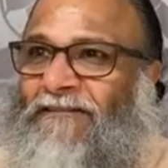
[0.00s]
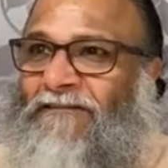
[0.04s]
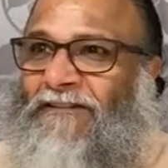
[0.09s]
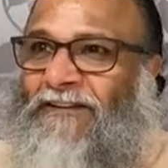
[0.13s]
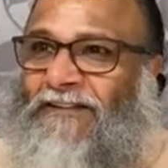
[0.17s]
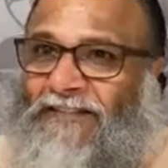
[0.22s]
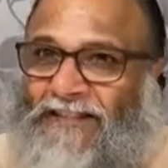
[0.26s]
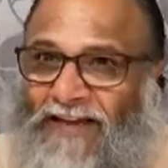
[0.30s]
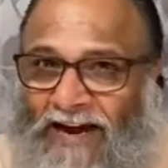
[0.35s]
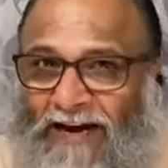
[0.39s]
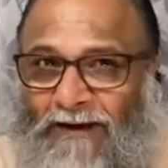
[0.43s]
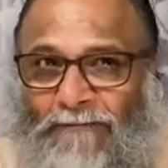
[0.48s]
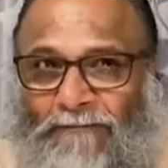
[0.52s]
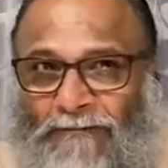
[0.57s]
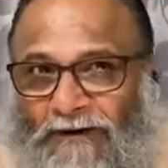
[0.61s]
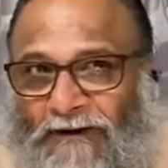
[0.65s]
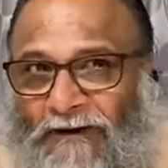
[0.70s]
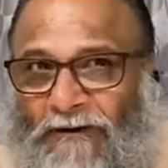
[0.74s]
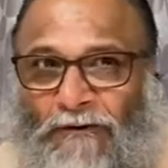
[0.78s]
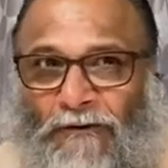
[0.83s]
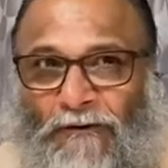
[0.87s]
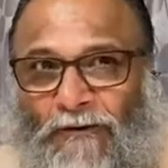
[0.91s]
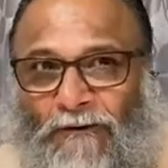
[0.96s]
with that
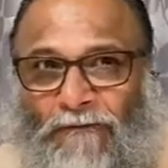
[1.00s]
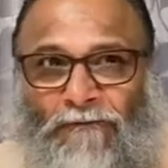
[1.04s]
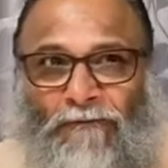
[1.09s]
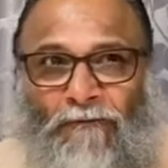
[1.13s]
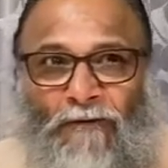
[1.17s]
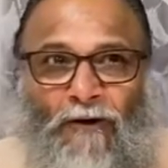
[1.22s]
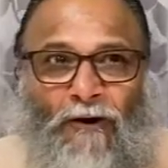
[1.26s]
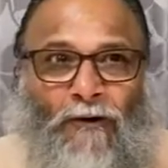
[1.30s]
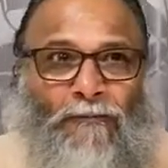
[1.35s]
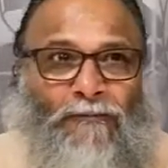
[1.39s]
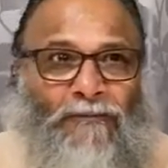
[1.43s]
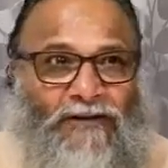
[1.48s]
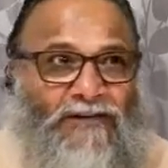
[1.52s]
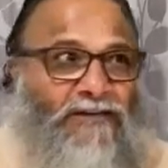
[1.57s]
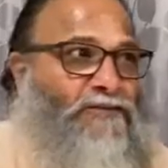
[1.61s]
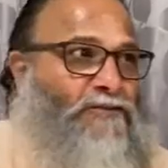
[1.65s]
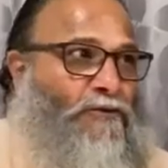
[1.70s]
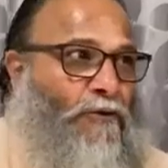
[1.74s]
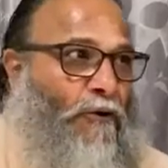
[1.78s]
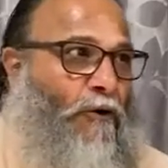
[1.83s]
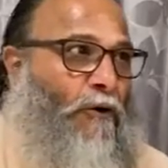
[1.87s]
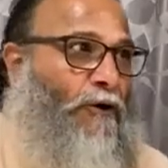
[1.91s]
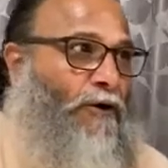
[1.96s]
particular form is
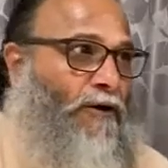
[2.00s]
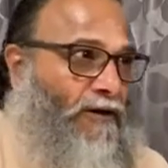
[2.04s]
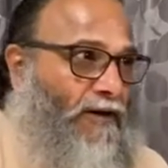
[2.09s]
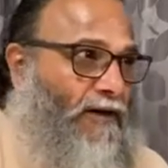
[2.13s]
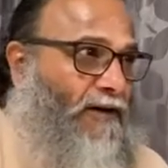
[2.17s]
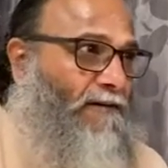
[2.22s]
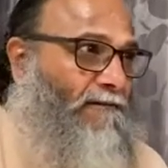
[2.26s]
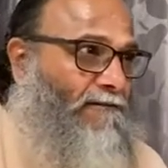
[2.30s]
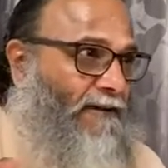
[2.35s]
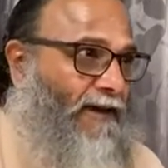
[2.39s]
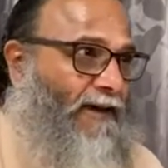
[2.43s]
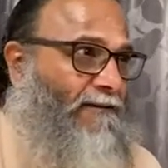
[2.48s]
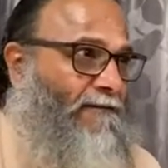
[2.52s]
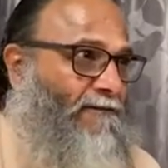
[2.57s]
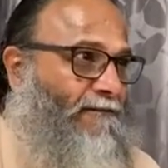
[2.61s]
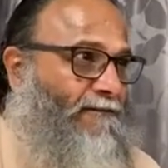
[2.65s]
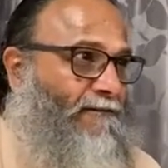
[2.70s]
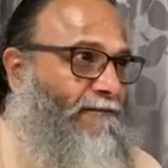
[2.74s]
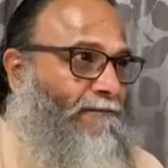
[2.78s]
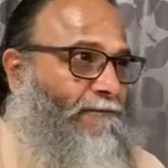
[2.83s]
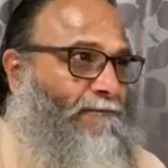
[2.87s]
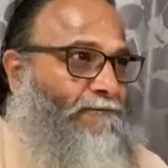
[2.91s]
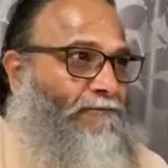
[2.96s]
called a wave.
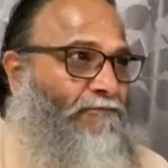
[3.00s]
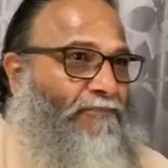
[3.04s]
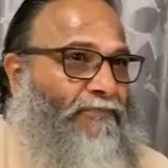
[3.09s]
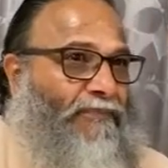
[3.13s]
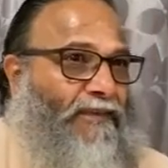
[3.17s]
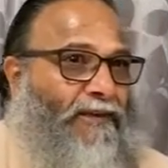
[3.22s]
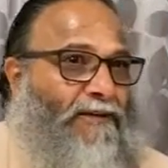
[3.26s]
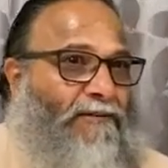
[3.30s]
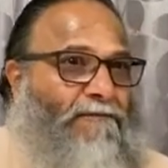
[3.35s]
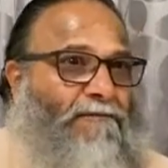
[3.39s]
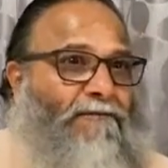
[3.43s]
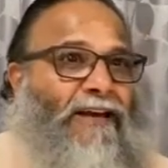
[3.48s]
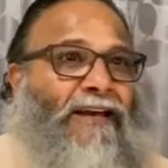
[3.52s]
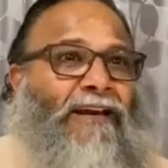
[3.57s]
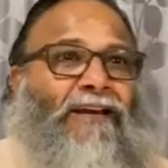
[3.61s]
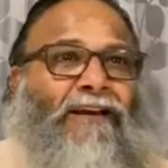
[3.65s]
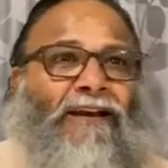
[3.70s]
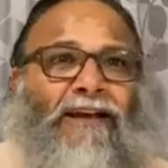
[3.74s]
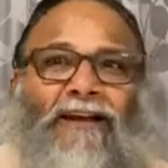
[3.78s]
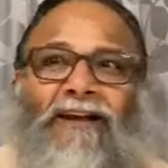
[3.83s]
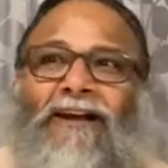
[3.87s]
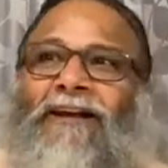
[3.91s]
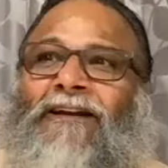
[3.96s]

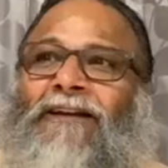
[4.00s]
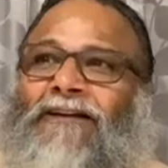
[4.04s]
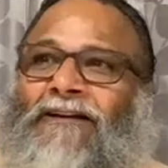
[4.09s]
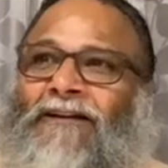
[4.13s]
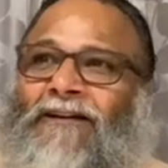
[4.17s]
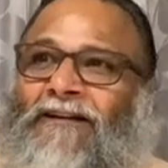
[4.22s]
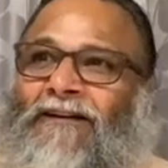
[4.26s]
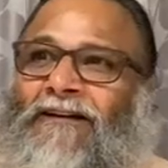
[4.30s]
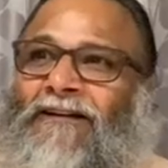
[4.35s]
When it